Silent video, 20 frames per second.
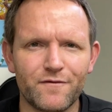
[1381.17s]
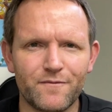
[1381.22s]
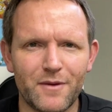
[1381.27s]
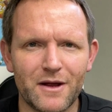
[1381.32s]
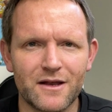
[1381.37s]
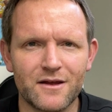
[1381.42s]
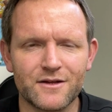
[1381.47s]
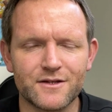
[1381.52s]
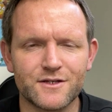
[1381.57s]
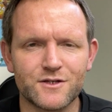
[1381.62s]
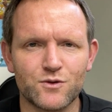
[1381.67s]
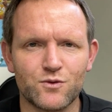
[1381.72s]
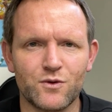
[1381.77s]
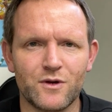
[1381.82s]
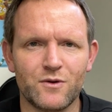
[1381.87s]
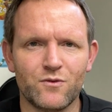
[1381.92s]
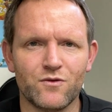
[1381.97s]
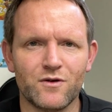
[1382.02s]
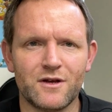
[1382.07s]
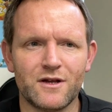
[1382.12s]
balance, or
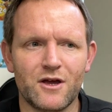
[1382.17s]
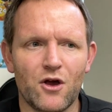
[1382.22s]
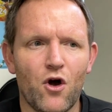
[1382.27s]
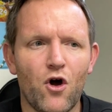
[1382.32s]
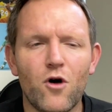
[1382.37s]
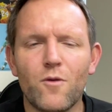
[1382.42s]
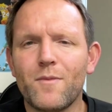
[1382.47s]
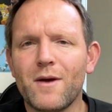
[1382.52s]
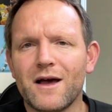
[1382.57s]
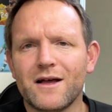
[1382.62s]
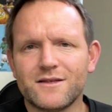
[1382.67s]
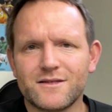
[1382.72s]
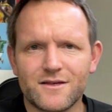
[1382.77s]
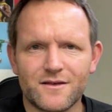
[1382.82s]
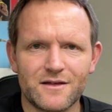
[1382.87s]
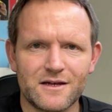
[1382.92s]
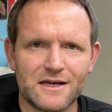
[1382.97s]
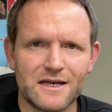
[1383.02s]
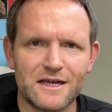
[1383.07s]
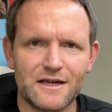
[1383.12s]
we really hop out to
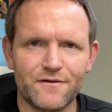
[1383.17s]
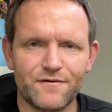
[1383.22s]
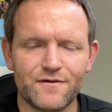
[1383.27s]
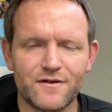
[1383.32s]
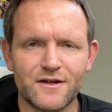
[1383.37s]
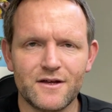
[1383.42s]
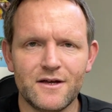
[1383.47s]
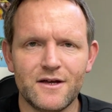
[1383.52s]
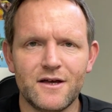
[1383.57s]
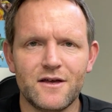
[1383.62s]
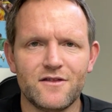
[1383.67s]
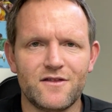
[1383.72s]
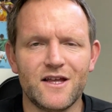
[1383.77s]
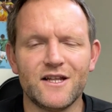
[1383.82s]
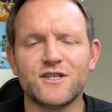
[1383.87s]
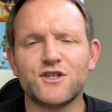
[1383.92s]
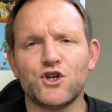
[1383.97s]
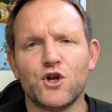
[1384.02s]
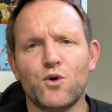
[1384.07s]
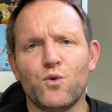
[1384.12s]
the left.
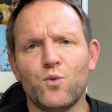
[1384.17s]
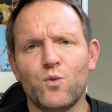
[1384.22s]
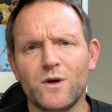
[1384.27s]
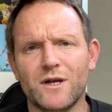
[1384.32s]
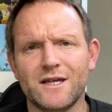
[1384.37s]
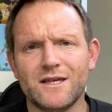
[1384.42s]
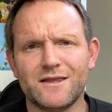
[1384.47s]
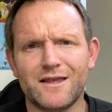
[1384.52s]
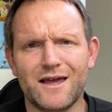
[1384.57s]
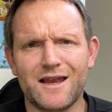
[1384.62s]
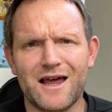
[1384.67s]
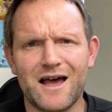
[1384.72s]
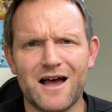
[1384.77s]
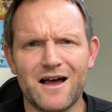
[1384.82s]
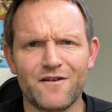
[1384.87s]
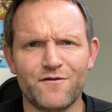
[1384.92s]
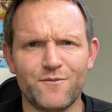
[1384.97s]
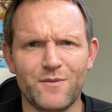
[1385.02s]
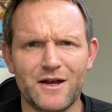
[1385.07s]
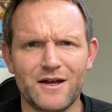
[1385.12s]
That's not winning that
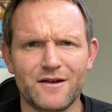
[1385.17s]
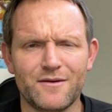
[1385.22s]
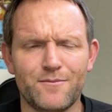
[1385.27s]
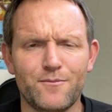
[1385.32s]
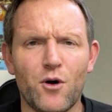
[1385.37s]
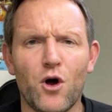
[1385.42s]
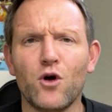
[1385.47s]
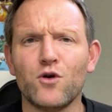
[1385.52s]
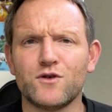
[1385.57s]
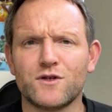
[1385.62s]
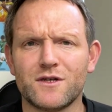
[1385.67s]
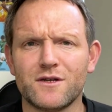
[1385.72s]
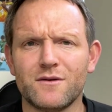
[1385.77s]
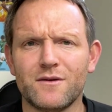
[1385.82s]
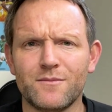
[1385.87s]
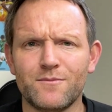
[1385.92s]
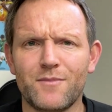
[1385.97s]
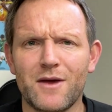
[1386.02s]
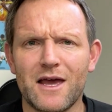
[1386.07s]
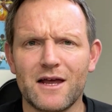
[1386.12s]
half meter post
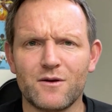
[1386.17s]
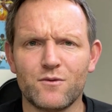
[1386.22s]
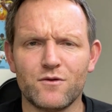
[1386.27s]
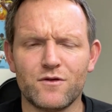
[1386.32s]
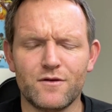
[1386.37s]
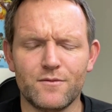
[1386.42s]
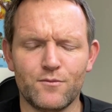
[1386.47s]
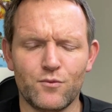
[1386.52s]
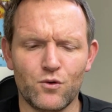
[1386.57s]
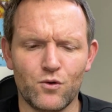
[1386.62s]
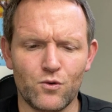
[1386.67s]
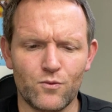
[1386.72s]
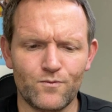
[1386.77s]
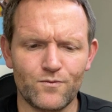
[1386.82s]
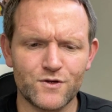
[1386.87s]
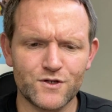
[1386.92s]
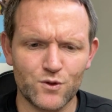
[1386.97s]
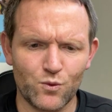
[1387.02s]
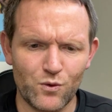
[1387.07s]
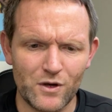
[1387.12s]
impact with the ball.
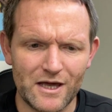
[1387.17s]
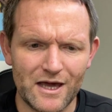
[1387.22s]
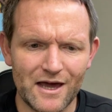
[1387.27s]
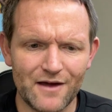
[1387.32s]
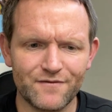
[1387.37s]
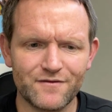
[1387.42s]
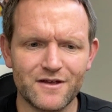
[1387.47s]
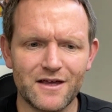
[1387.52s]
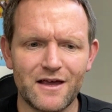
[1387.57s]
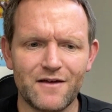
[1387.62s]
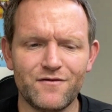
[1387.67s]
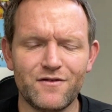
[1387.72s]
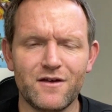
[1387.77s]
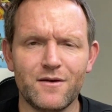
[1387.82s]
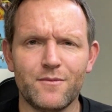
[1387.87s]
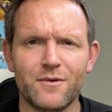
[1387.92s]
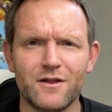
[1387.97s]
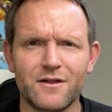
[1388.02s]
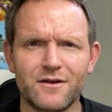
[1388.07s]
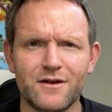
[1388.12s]
So we have to have the
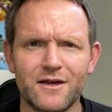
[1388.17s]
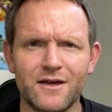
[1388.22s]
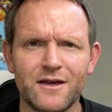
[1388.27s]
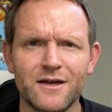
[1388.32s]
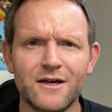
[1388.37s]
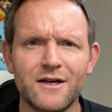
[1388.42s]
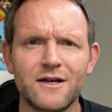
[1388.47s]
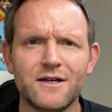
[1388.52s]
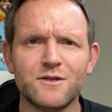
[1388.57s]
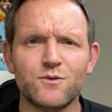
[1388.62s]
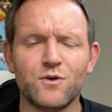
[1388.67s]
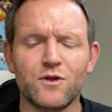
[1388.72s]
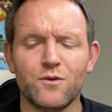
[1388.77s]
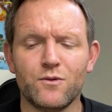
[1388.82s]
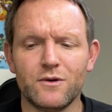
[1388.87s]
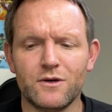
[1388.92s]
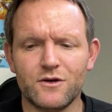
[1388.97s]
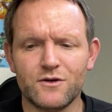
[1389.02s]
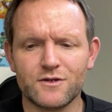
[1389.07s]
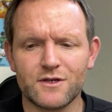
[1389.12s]
ability, whether we're
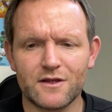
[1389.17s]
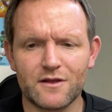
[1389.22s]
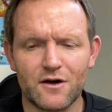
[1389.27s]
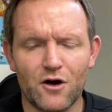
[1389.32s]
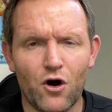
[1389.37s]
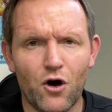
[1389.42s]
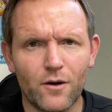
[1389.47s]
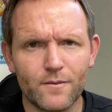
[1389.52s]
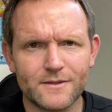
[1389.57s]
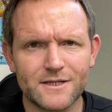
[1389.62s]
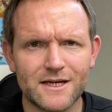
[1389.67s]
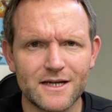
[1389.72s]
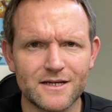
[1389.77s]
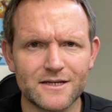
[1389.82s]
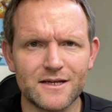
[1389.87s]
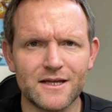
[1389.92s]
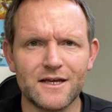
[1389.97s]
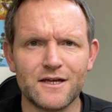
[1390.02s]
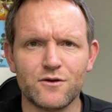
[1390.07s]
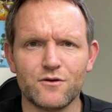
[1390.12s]
using the hop
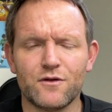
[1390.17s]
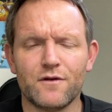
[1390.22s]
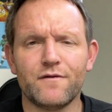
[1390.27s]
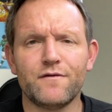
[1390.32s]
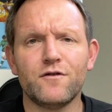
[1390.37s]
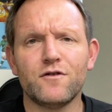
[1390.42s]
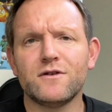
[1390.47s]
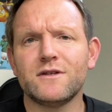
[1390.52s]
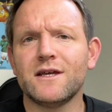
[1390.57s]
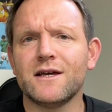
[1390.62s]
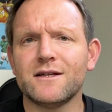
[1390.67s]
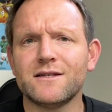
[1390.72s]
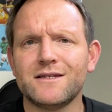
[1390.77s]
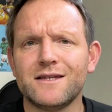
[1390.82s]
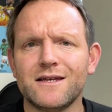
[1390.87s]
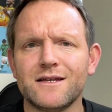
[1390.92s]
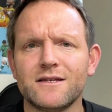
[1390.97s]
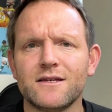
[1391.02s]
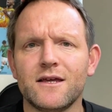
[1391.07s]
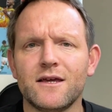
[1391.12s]
technique or the foot down
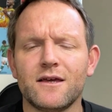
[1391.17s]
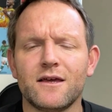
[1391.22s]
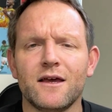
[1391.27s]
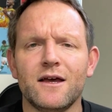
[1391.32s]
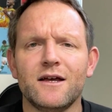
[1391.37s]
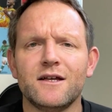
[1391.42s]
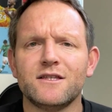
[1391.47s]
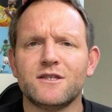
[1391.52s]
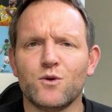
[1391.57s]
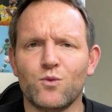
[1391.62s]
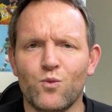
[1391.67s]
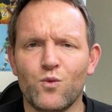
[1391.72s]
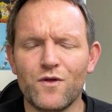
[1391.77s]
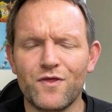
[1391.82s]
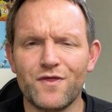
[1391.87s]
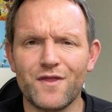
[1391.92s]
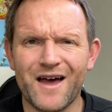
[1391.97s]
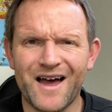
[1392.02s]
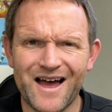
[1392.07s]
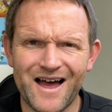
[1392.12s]
technique, to
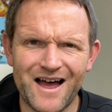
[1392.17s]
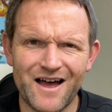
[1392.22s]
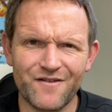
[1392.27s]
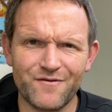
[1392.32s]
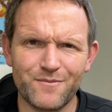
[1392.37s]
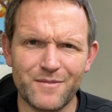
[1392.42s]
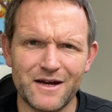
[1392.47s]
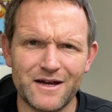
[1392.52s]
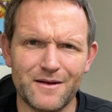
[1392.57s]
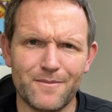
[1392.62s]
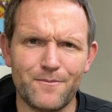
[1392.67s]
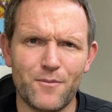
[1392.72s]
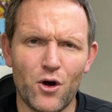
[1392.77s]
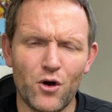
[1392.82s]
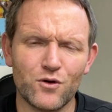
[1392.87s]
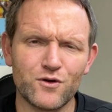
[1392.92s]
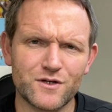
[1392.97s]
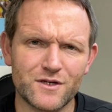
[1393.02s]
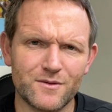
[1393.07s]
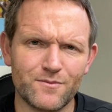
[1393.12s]
win the half meter
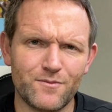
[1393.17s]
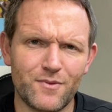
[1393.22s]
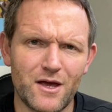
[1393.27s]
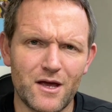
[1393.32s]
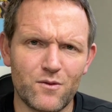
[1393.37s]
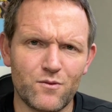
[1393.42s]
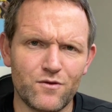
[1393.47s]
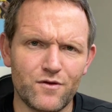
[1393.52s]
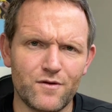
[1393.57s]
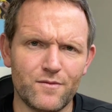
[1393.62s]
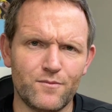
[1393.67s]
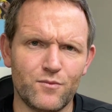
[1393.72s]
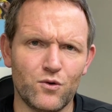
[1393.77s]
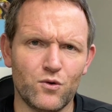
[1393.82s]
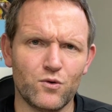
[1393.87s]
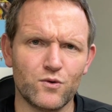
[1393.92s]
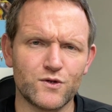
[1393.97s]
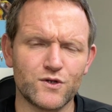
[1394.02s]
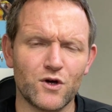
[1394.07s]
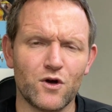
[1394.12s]
post impact with the
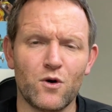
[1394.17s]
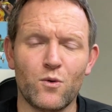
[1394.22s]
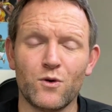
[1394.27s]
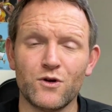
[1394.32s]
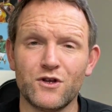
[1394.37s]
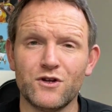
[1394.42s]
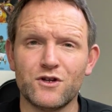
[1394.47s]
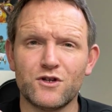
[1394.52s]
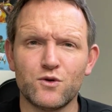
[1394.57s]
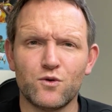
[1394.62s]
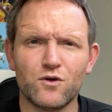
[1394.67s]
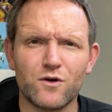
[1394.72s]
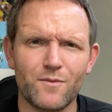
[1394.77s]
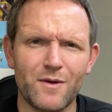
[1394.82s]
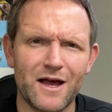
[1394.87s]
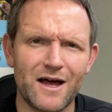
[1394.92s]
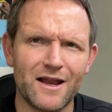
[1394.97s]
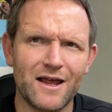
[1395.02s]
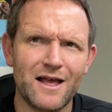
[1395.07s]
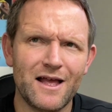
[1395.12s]
ball. So I want you to talk
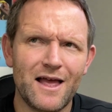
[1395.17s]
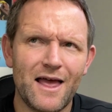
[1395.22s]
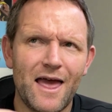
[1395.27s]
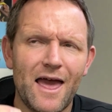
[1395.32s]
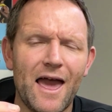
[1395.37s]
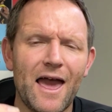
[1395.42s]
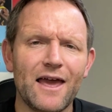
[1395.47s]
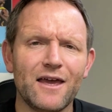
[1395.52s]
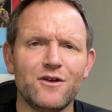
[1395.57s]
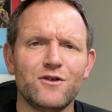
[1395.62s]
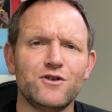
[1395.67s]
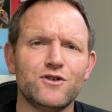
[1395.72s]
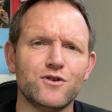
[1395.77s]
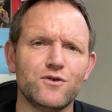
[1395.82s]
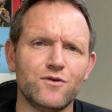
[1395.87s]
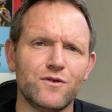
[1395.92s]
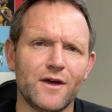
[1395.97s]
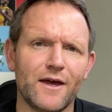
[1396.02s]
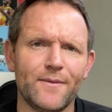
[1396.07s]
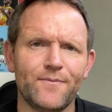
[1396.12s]
about how you
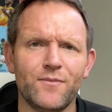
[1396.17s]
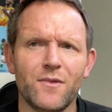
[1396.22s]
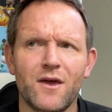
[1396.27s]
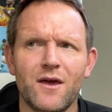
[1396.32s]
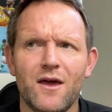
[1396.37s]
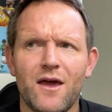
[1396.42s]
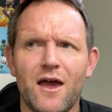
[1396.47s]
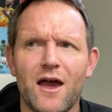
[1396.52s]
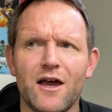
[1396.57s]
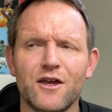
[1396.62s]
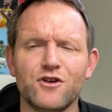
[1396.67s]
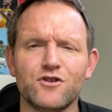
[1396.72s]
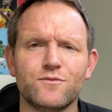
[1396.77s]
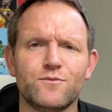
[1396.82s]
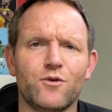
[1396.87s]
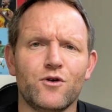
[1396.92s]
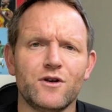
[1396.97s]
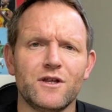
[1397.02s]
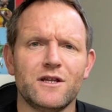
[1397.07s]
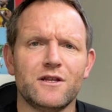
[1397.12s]
do that, how your
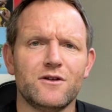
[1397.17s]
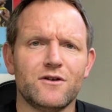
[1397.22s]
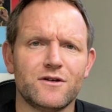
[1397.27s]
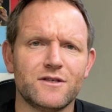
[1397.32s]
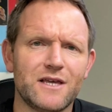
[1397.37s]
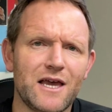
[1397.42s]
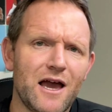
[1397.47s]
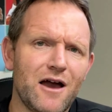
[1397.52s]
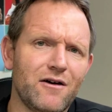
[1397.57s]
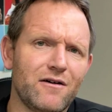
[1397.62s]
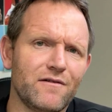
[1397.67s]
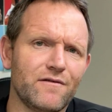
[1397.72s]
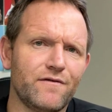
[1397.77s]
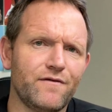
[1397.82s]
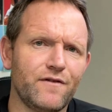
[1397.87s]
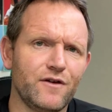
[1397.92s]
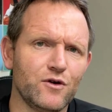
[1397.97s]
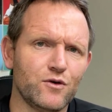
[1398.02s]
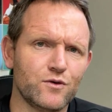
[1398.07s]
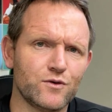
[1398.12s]
body looks, how it
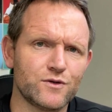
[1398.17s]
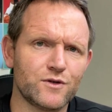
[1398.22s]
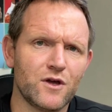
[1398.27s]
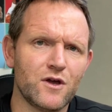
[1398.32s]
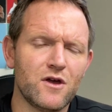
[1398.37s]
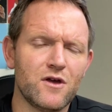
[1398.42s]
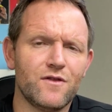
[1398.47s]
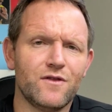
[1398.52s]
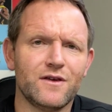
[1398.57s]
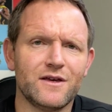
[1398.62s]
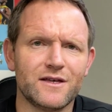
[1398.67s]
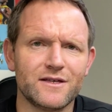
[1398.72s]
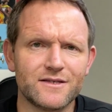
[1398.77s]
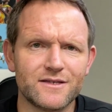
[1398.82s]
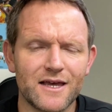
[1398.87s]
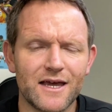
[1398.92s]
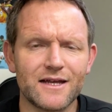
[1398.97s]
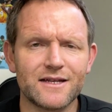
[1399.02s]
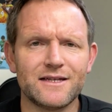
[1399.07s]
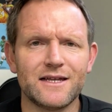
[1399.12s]
feels, the
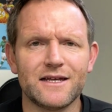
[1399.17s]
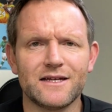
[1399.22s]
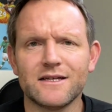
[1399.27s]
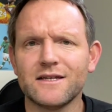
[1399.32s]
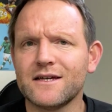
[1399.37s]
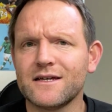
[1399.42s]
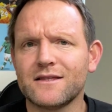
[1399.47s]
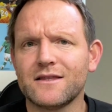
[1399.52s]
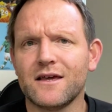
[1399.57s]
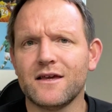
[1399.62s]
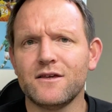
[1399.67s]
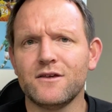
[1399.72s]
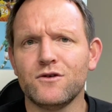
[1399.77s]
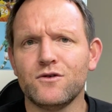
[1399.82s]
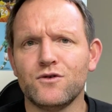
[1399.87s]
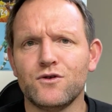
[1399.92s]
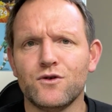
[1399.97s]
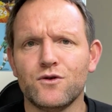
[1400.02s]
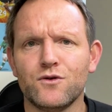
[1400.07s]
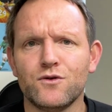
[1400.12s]
exact technique that you
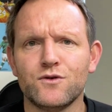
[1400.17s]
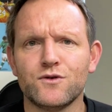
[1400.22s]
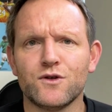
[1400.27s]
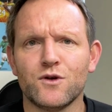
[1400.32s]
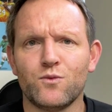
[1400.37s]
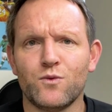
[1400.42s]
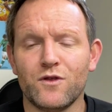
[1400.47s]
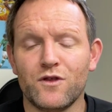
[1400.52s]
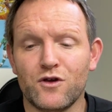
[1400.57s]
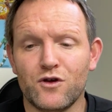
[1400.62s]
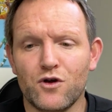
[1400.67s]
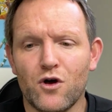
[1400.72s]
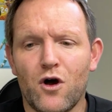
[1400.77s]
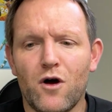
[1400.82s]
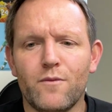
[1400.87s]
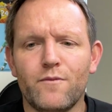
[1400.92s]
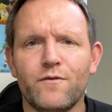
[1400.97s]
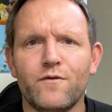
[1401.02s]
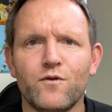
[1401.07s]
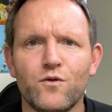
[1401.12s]
use. Whether you
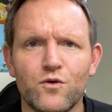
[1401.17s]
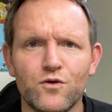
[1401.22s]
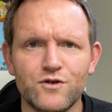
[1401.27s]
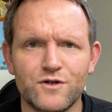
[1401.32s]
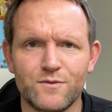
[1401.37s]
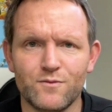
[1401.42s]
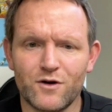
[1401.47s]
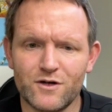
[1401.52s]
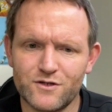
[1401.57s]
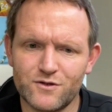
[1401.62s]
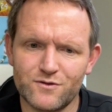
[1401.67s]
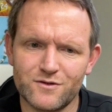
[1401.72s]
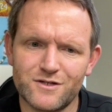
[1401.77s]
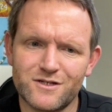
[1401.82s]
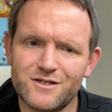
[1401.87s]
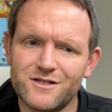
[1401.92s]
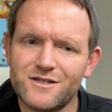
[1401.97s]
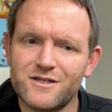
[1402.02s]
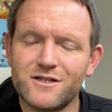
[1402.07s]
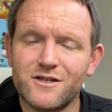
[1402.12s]
hop forward, you might do
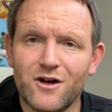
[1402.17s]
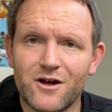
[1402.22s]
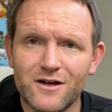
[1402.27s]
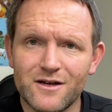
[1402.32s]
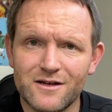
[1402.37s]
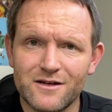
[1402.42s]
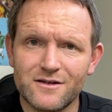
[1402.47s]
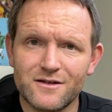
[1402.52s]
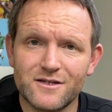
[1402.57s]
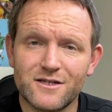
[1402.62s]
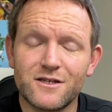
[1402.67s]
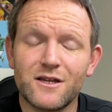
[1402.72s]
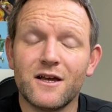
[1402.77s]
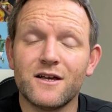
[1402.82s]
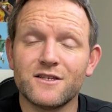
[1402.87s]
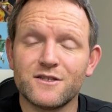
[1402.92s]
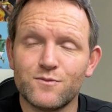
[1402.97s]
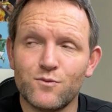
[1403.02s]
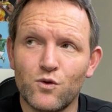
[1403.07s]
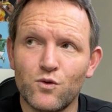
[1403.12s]
a
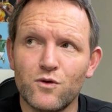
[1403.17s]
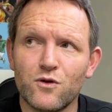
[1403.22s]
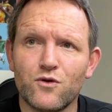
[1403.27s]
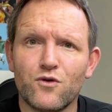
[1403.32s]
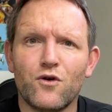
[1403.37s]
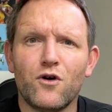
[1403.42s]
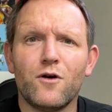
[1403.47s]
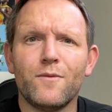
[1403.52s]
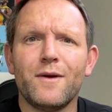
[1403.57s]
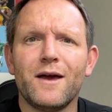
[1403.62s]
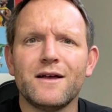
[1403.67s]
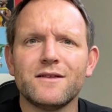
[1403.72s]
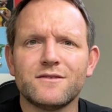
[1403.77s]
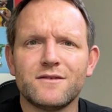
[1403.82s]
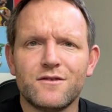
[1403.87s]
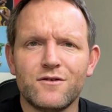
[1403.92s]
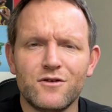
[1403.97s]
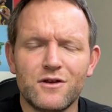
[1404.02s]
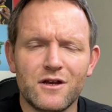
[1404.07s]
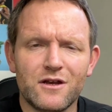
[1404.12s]
small little hop out
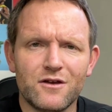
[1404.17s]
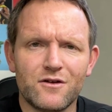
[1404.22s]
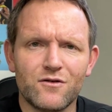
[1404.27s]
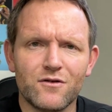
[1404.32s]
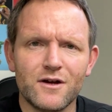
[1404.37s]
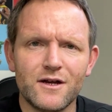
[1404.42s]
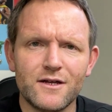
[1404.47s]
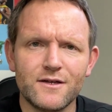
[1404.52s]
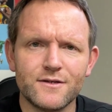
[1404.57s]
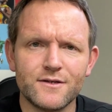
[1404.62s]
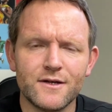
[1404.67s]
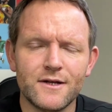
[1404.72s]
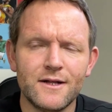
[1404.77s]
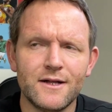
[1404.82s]
30 degrees.